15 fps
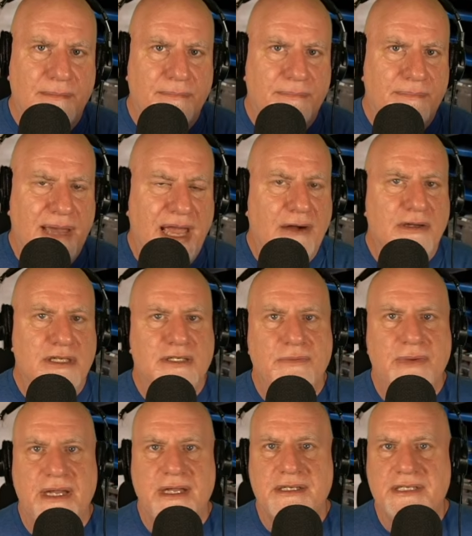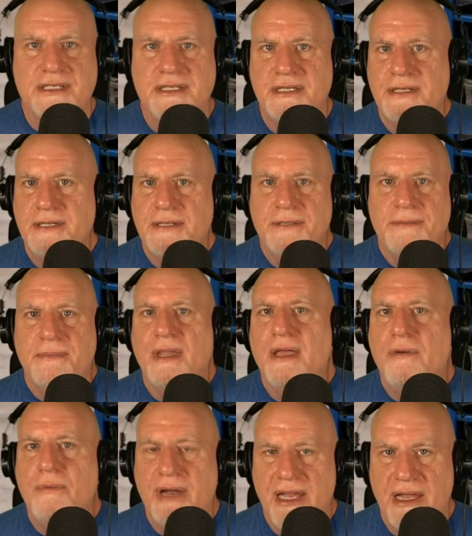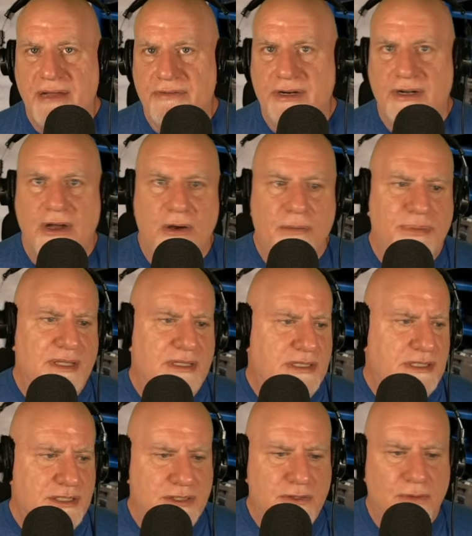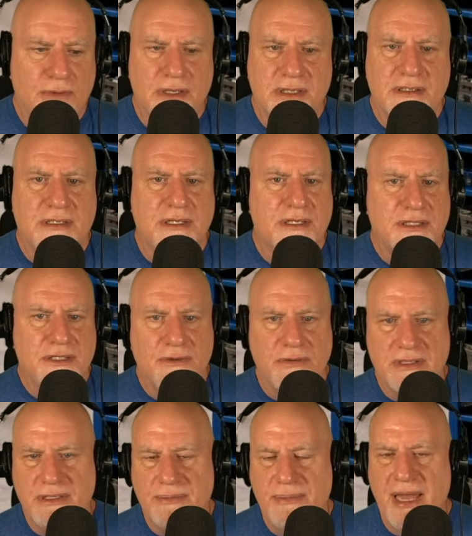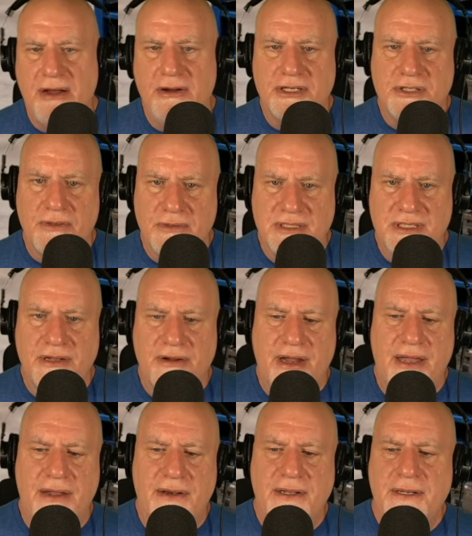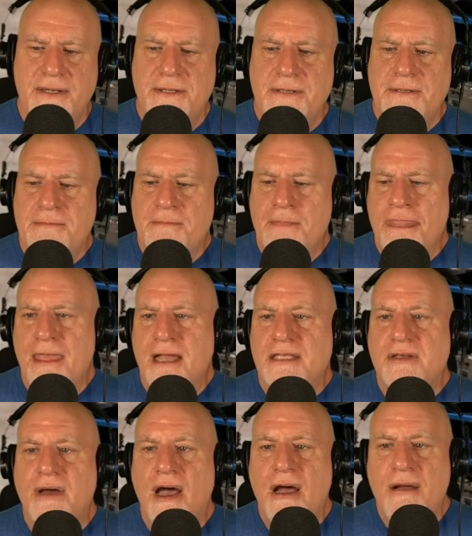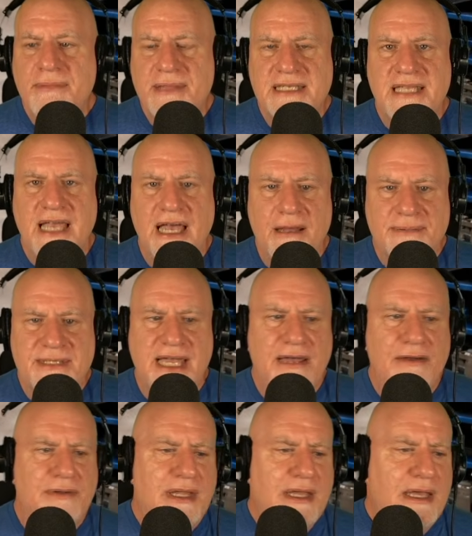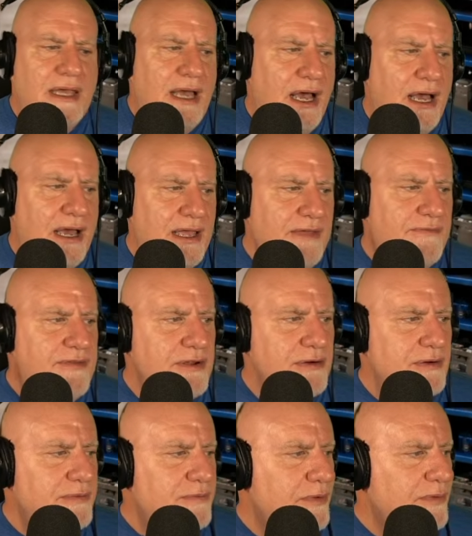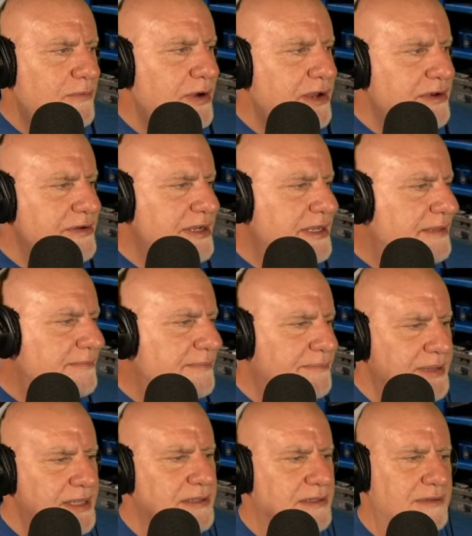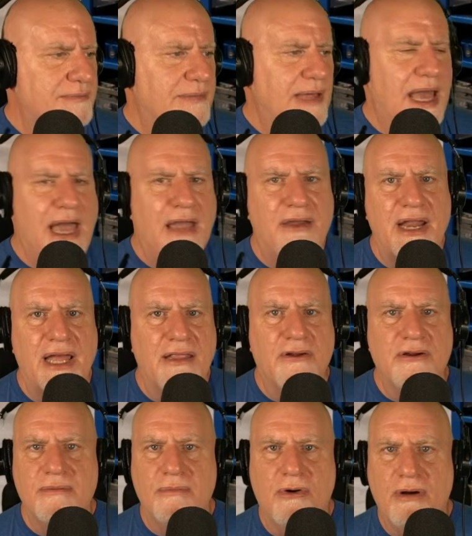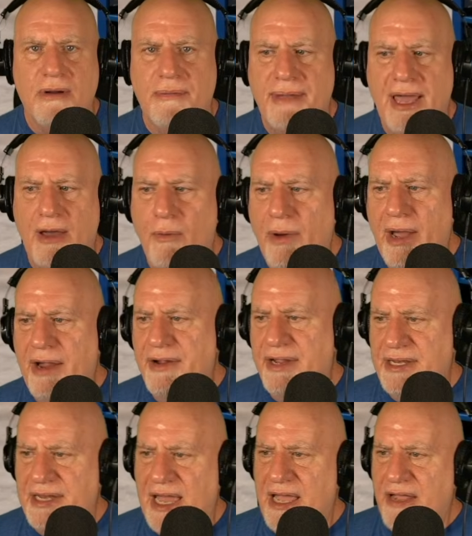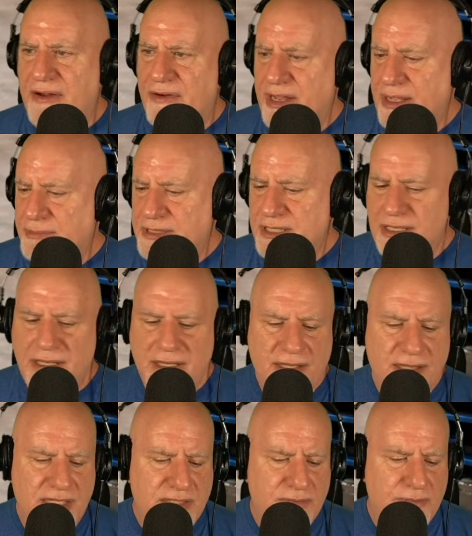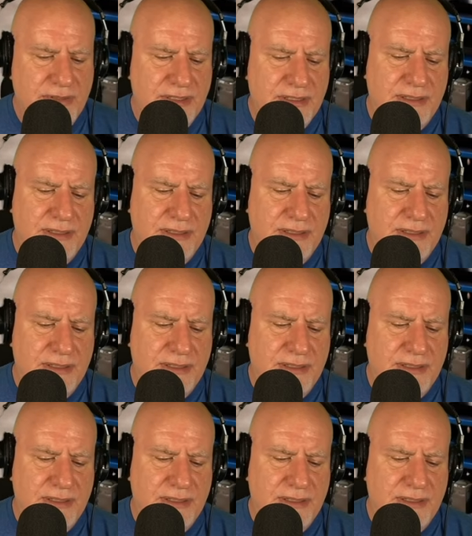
power switched, whatever, opens, shorts to power, shorts to ground. So I hope this helped out. If you're wondering, Bill, how can I learn more about wiring diagrams? This was